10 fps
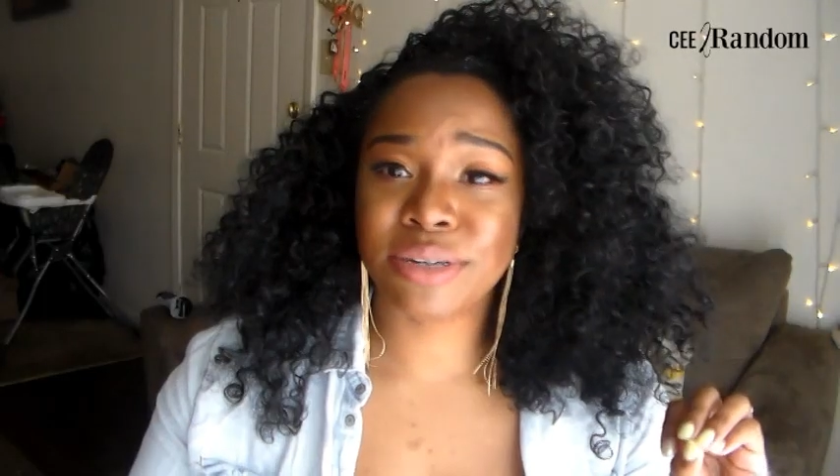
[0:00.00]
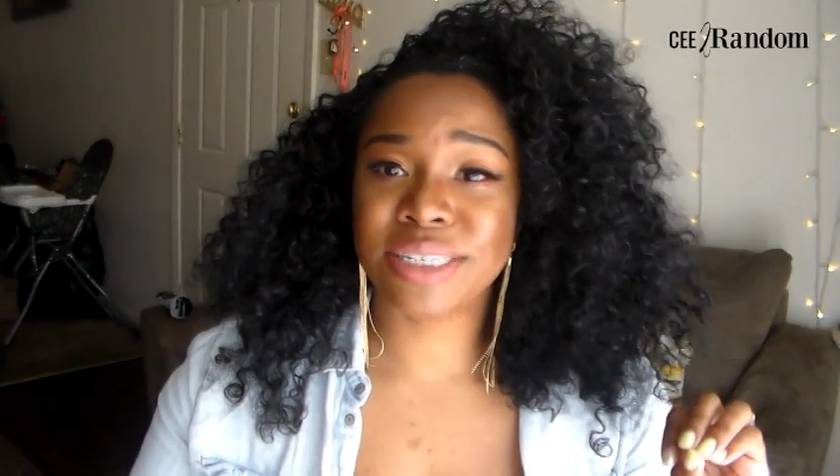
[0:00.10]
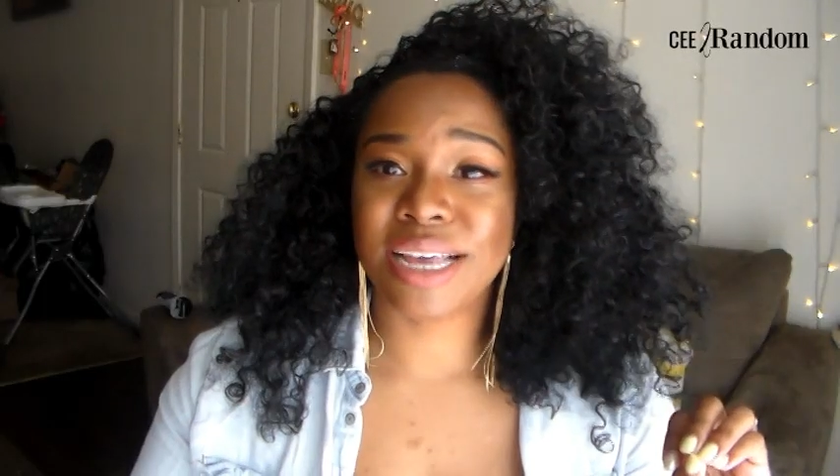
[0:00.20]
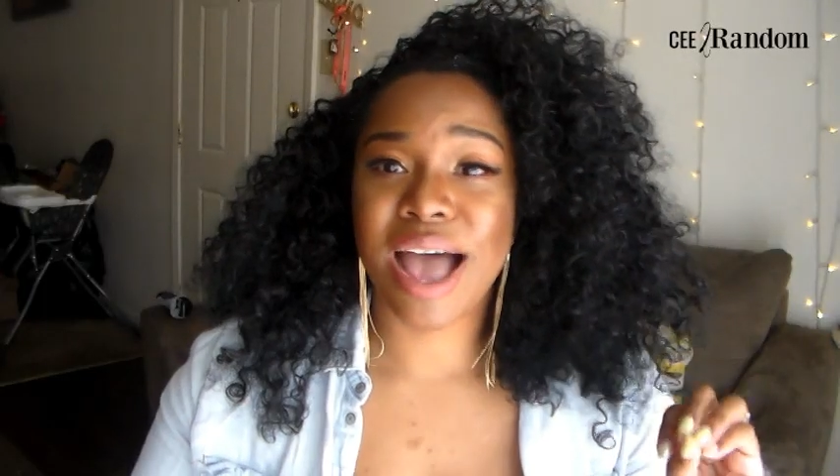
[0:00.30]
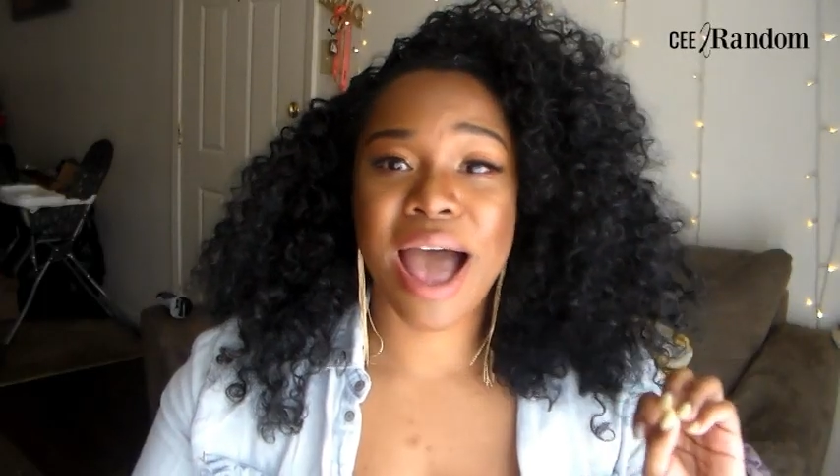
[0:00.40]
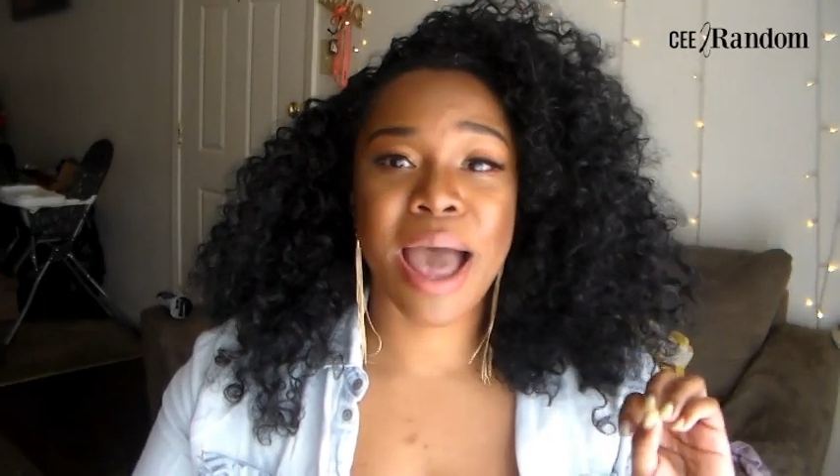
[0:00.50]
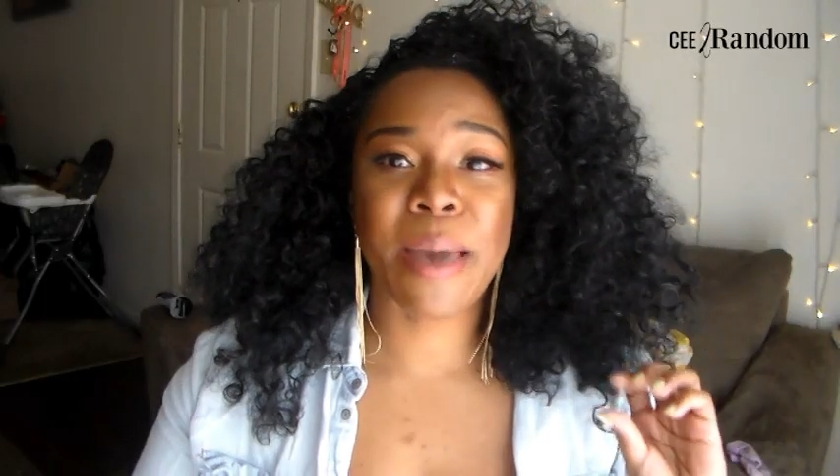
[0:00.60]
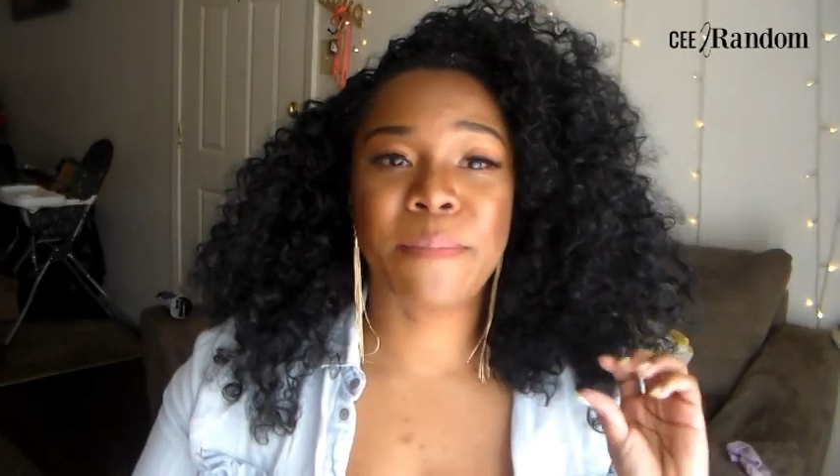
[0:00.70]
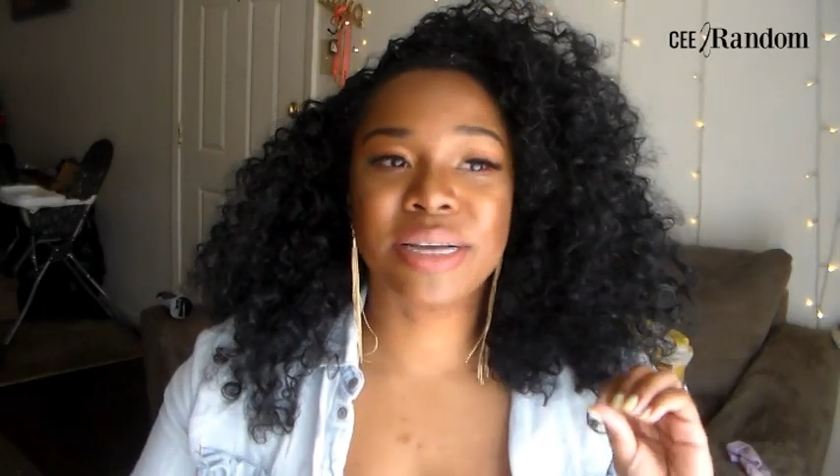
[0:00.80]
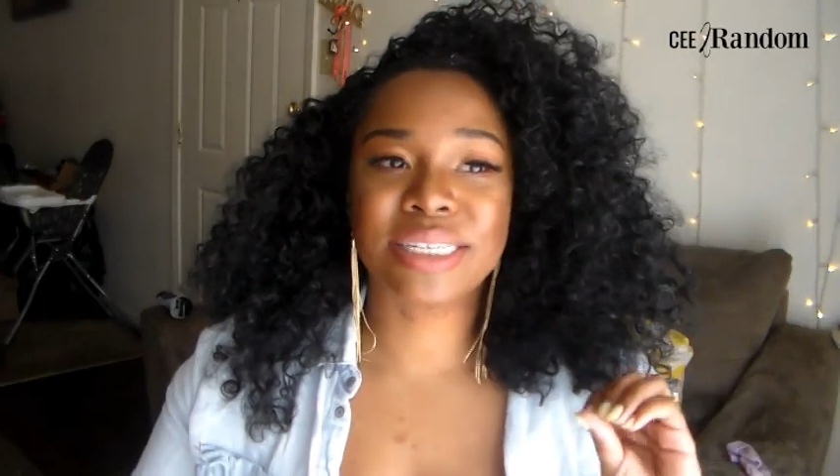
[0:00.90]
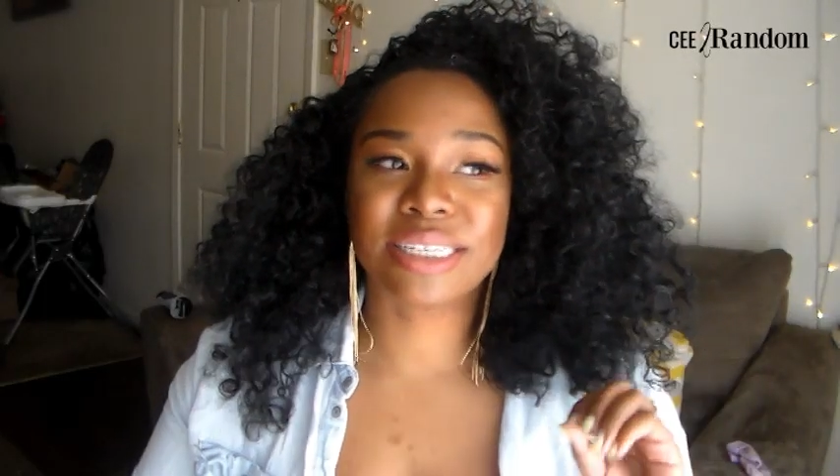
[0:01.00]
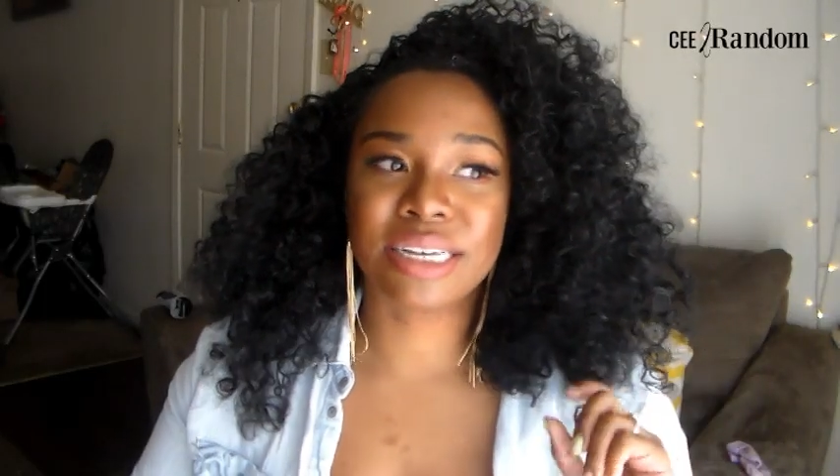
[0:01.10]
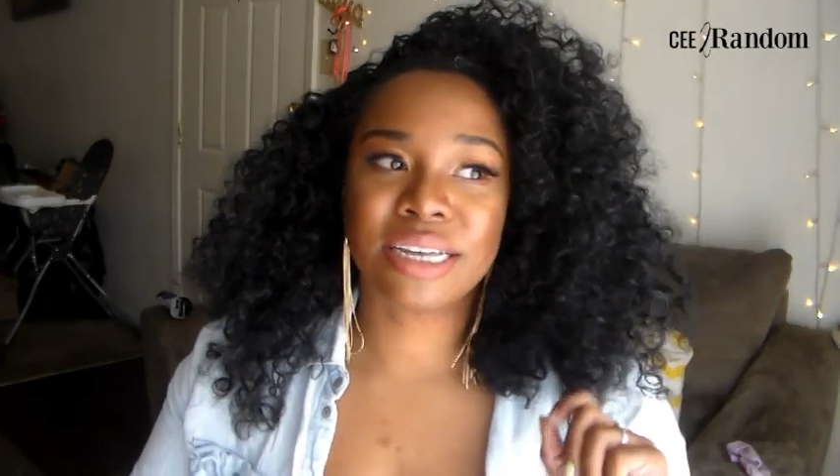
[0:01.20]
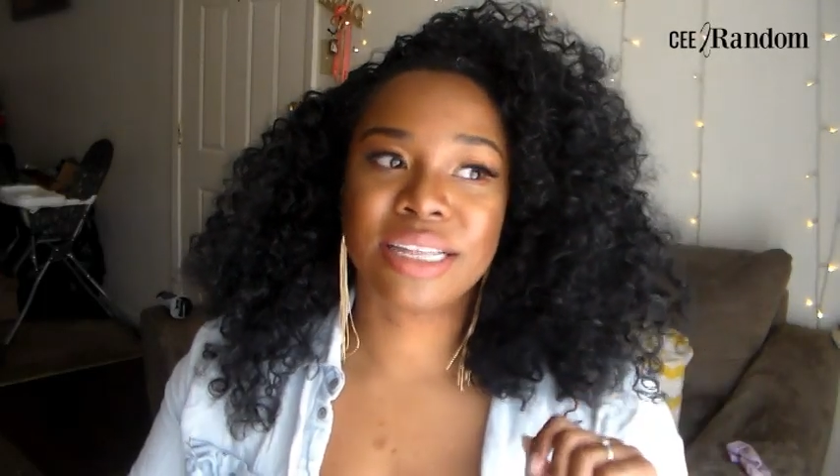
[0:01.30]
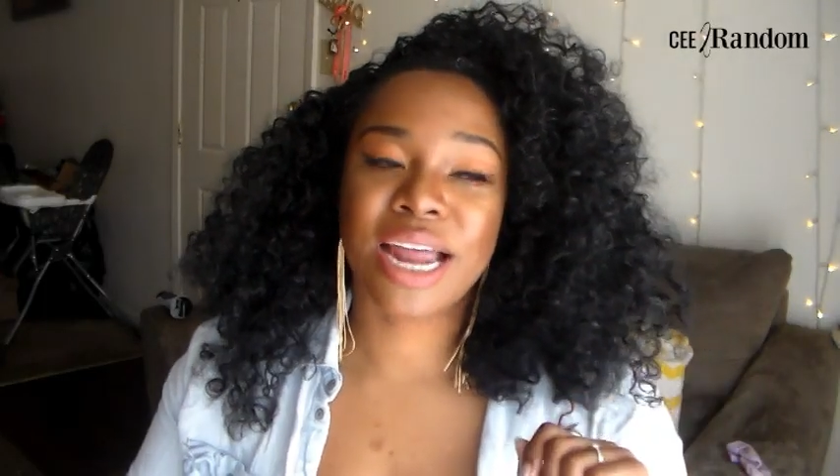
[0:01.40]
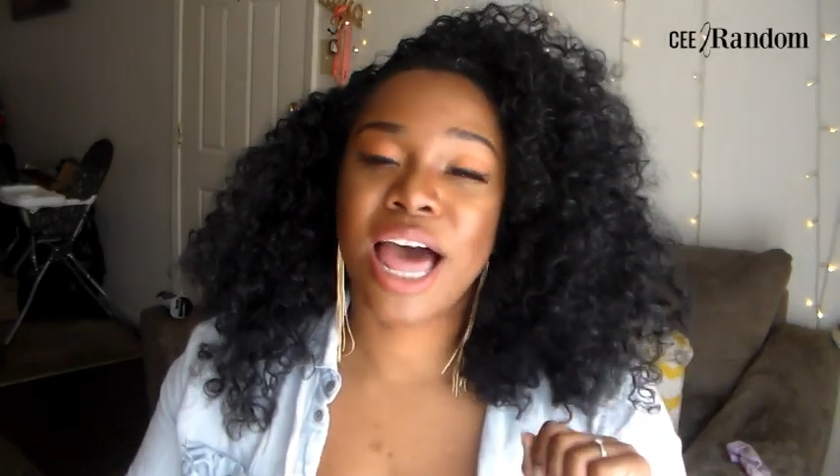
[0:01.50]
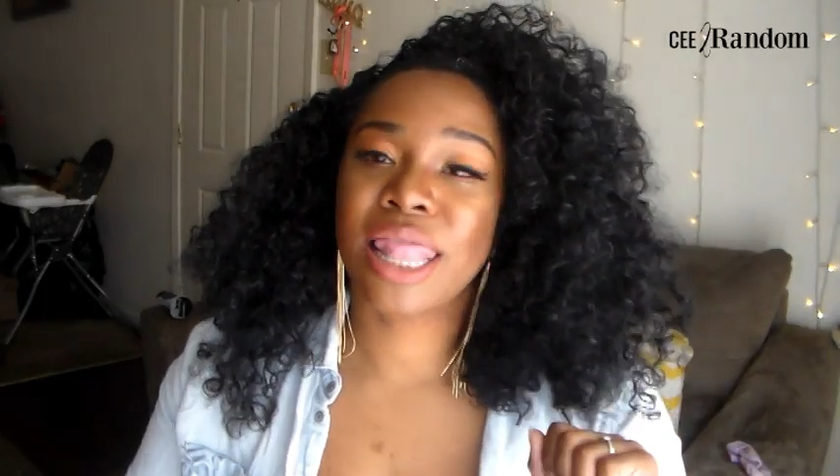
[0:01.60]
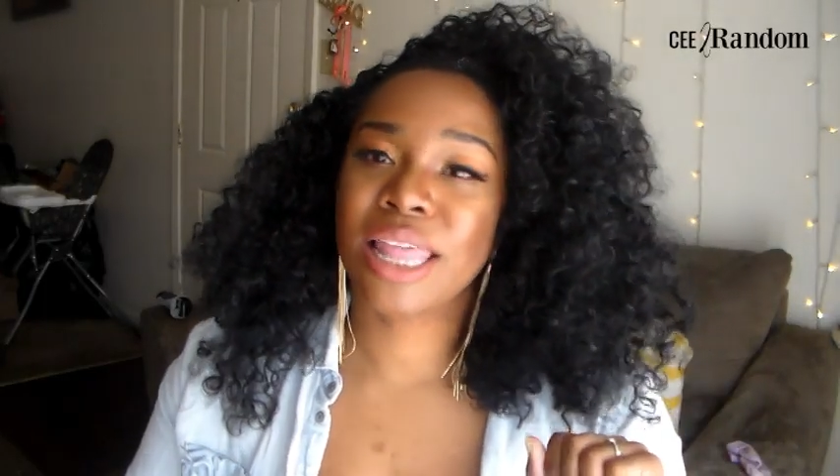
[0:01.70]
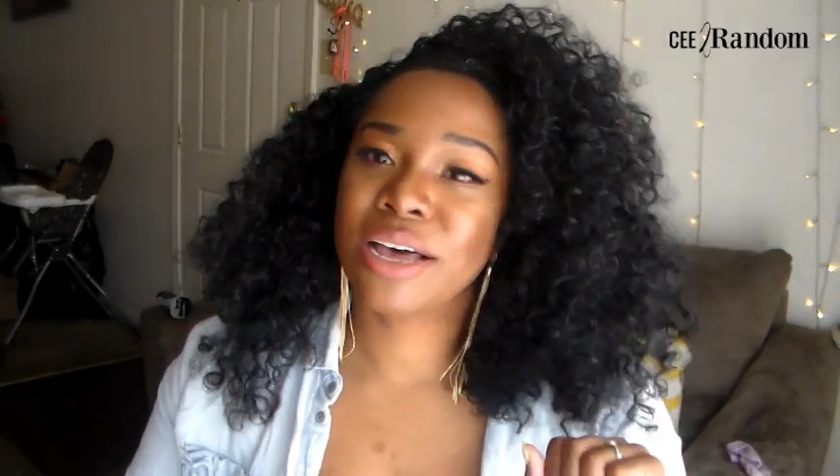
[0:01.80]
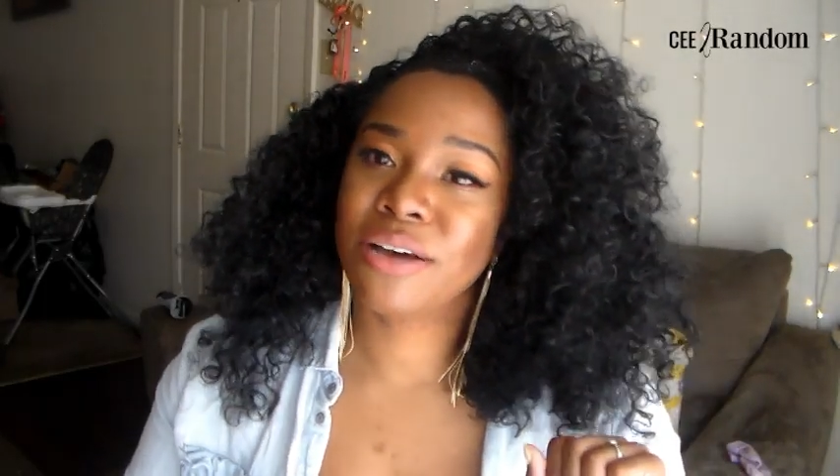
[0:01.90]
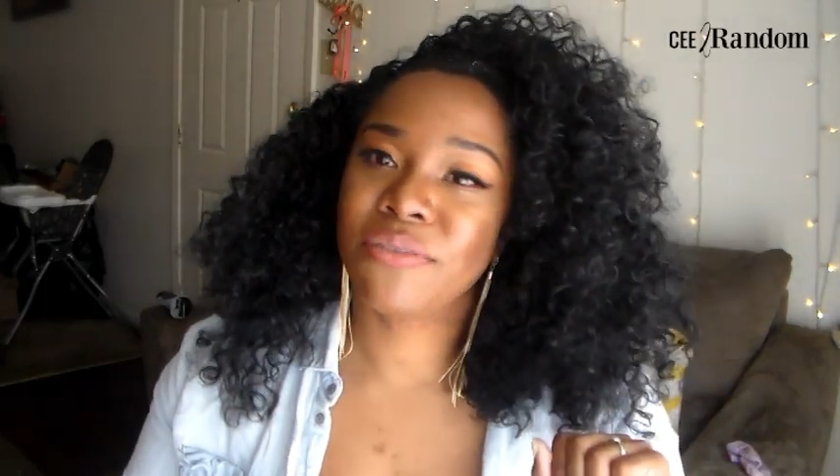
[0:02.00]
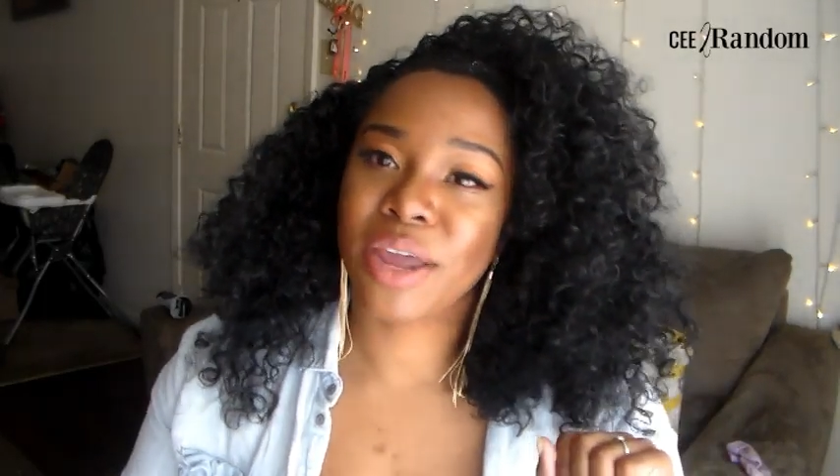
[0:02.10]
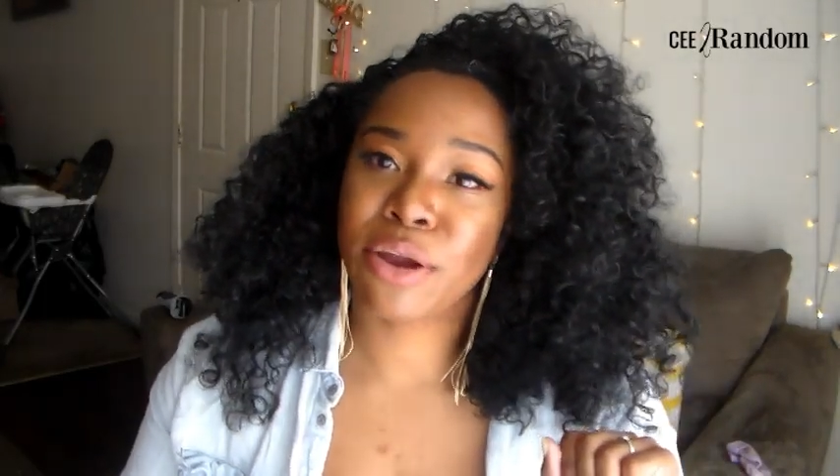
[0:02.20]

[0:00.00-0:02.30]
First, I must say that I love